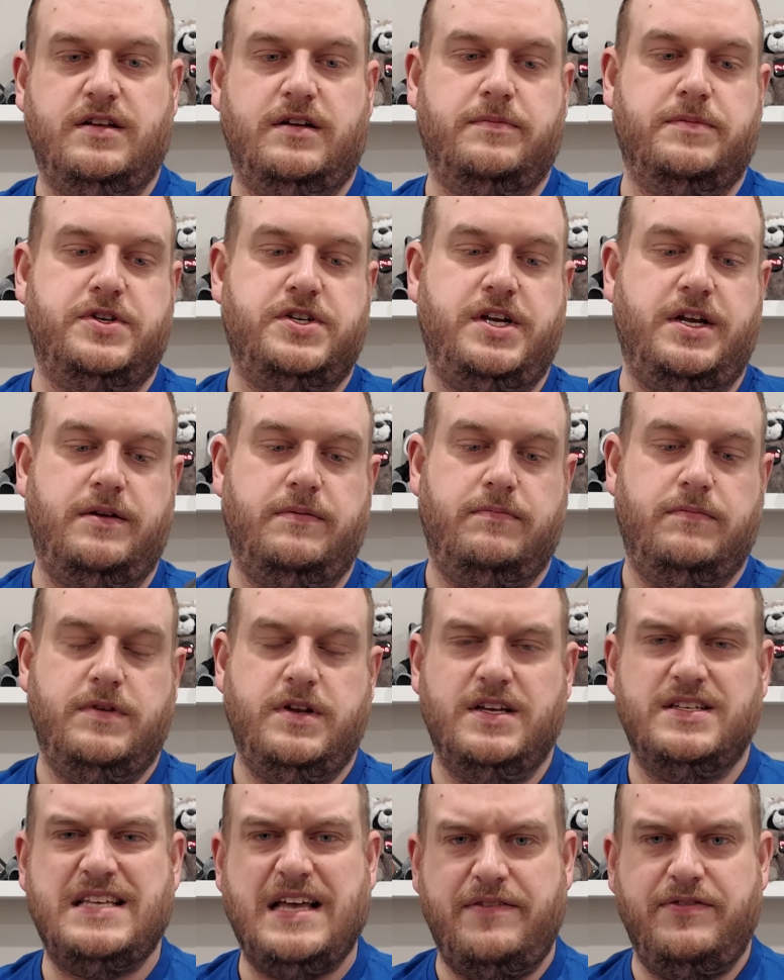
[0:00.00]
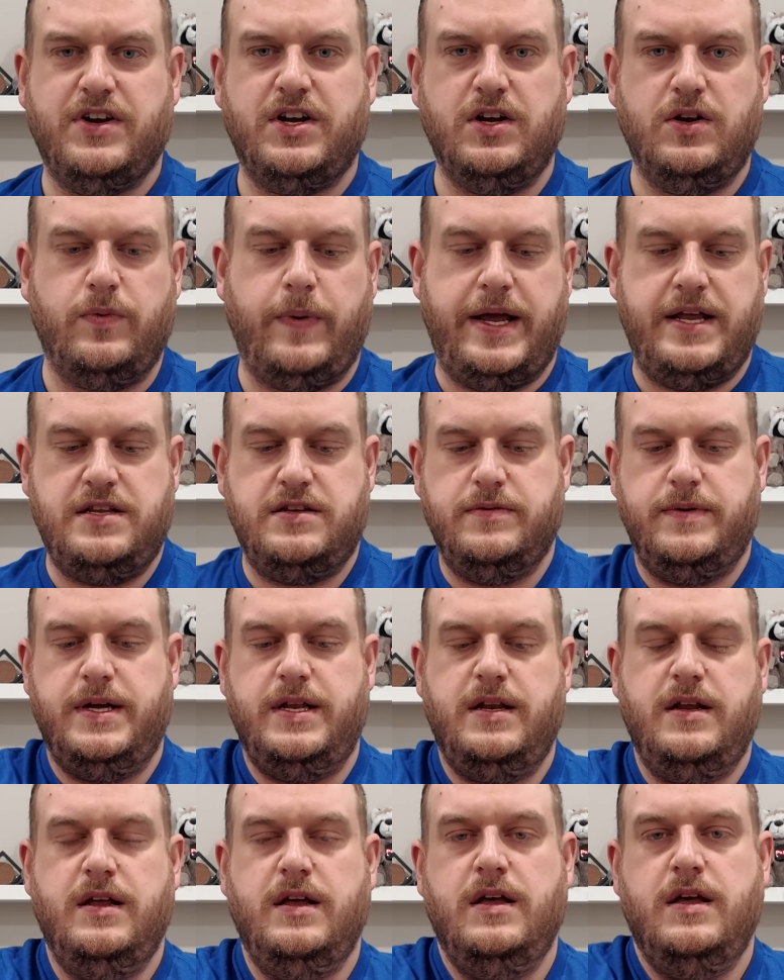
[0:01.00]
little machine. Does have a good weight to
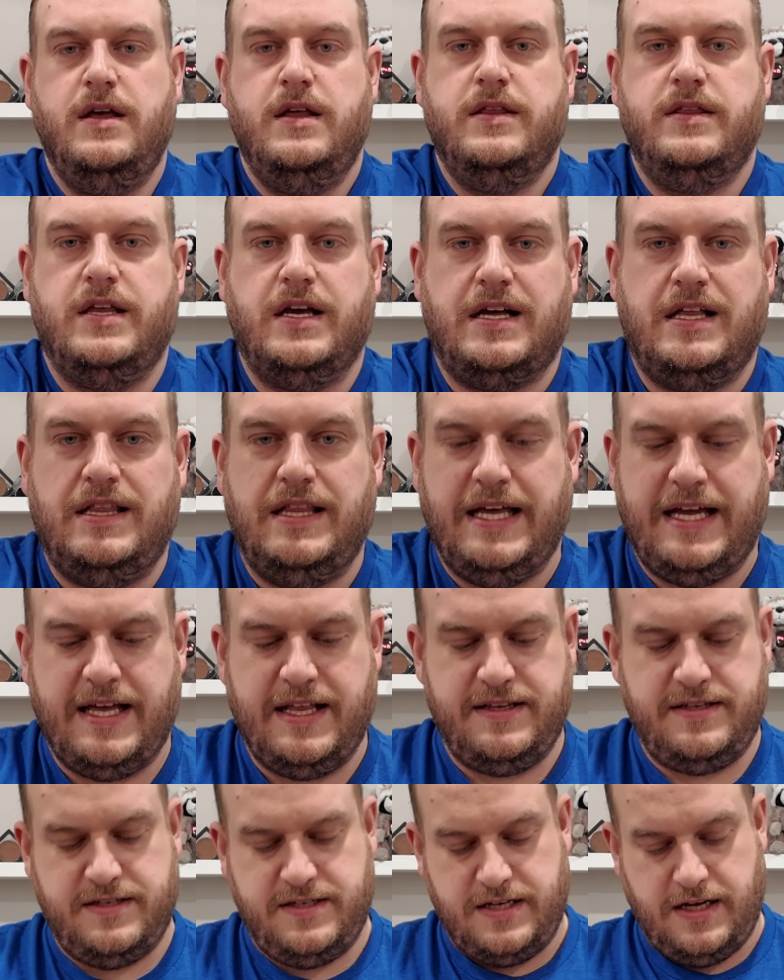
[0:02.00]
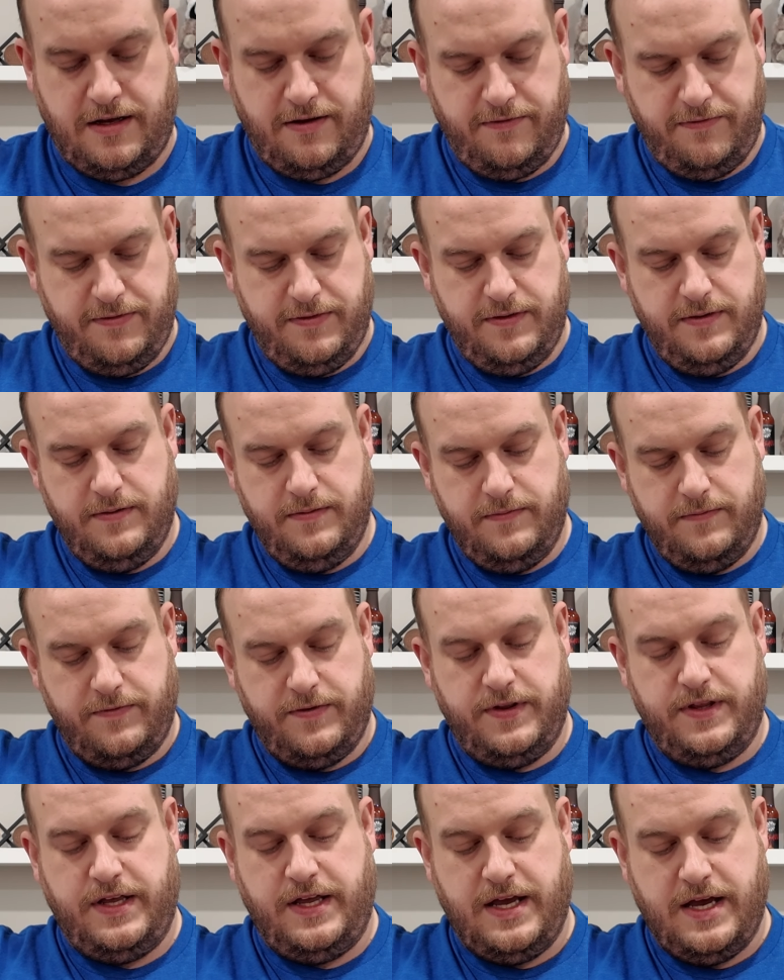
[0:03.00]
it. The click itself
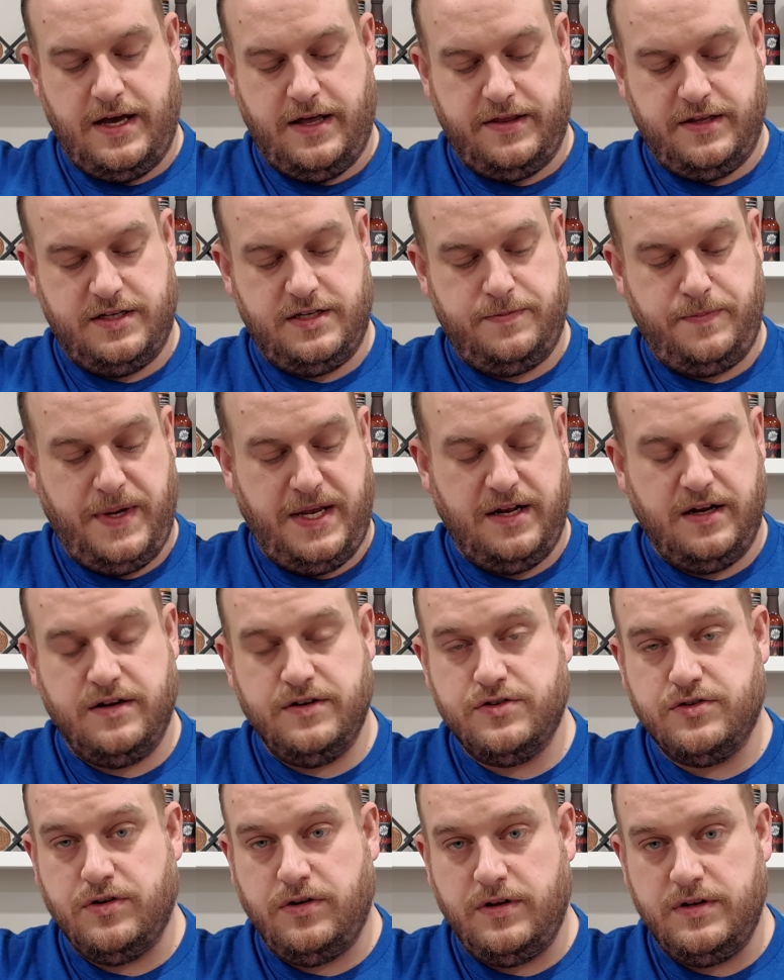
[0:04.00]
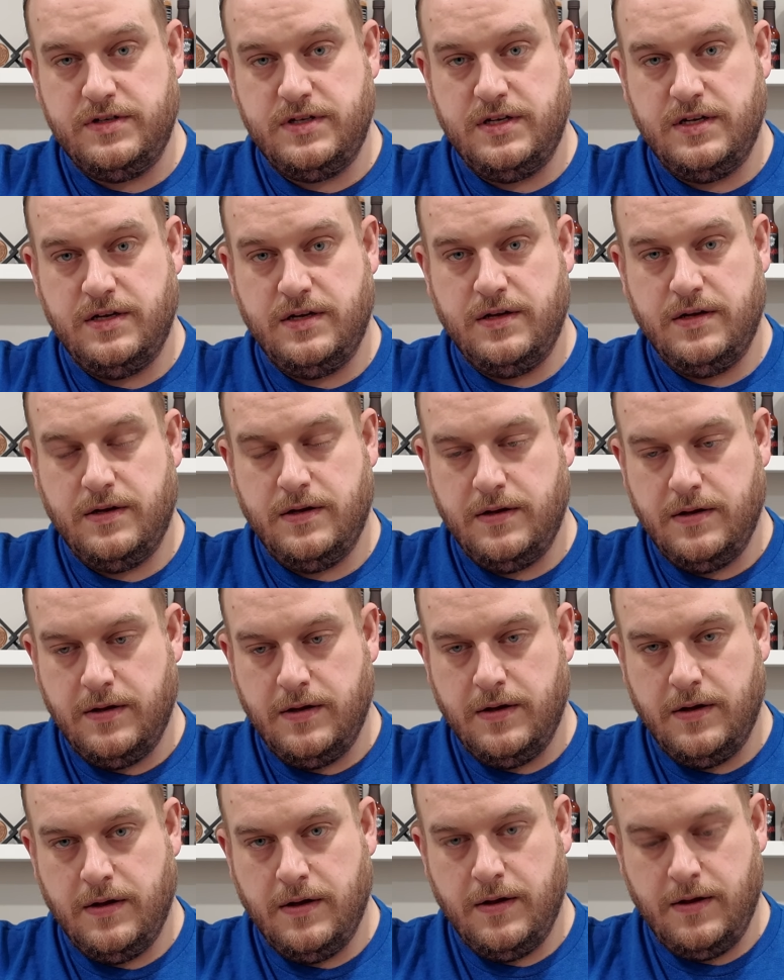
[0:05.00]
for the speed controls,
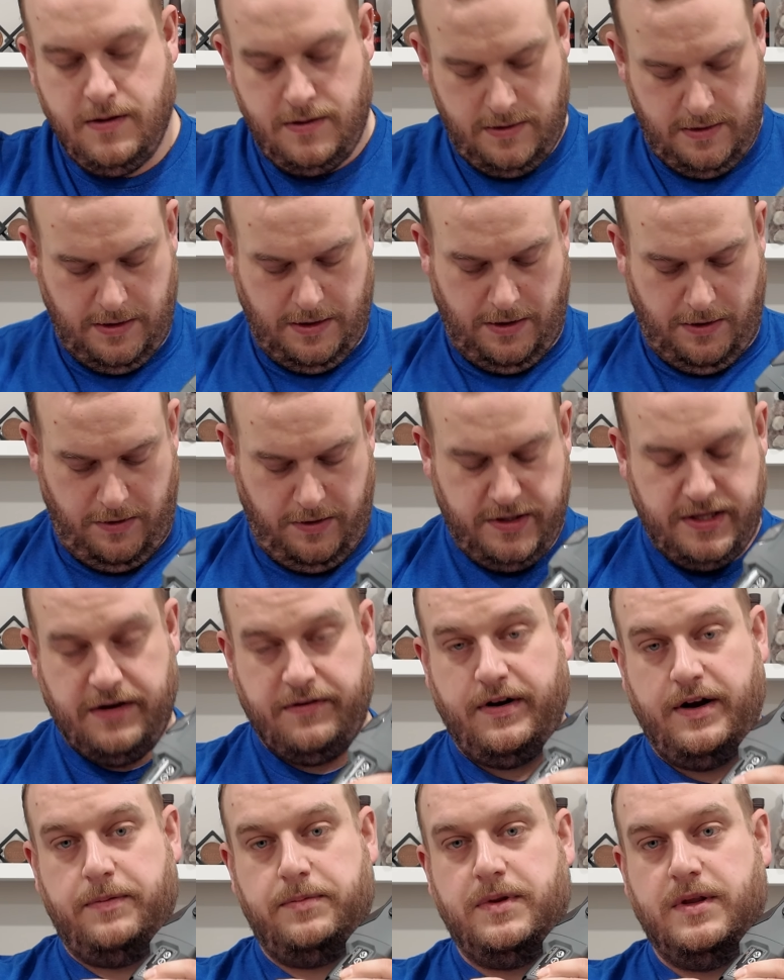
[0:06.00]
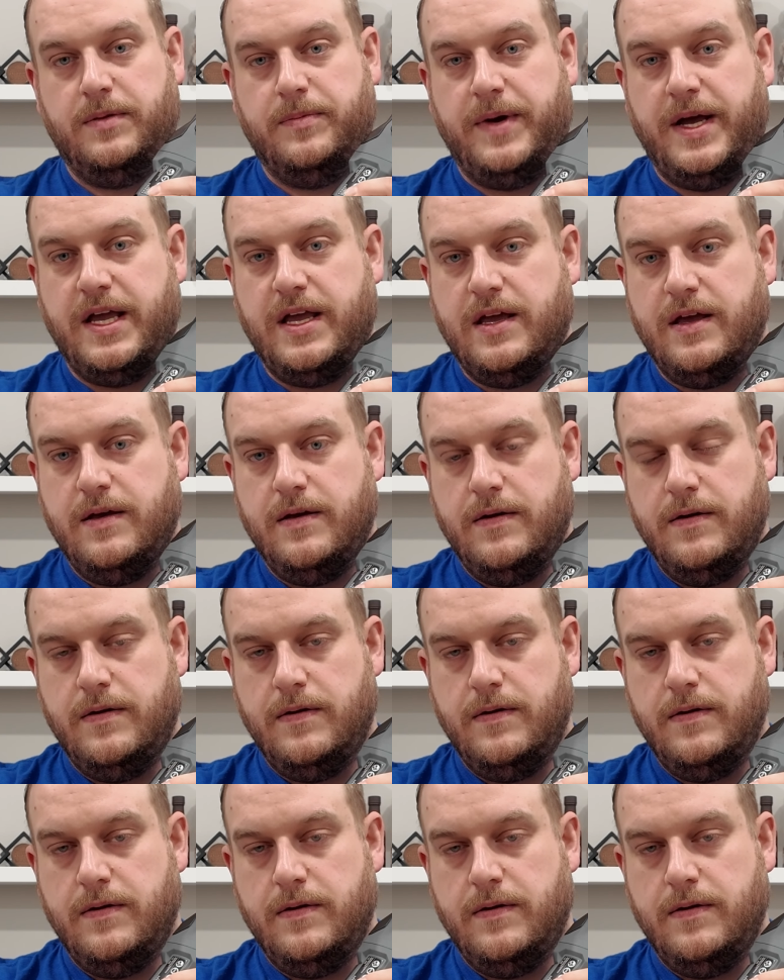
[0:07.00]
hold that right up to the mic.